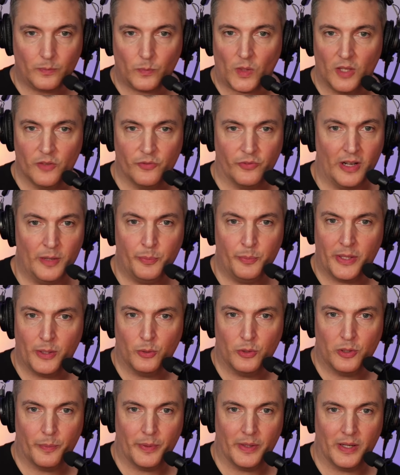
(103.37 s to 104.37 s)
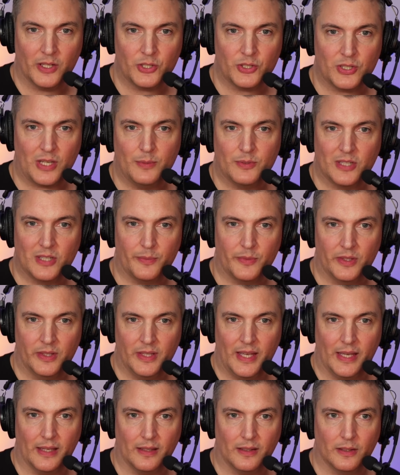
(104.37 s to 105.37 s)
If I play all the bar shapes up the
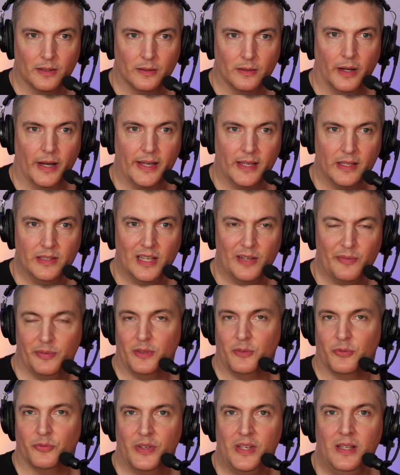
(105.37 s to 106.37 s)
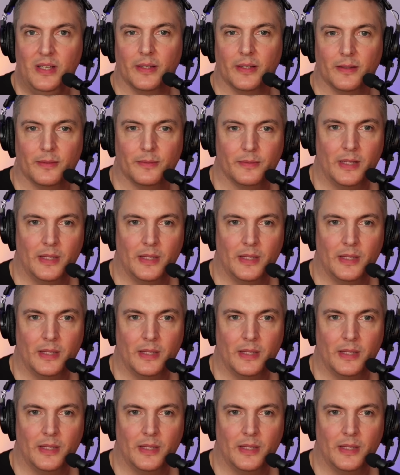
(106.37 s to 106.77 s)
neck, I can definitely feel it.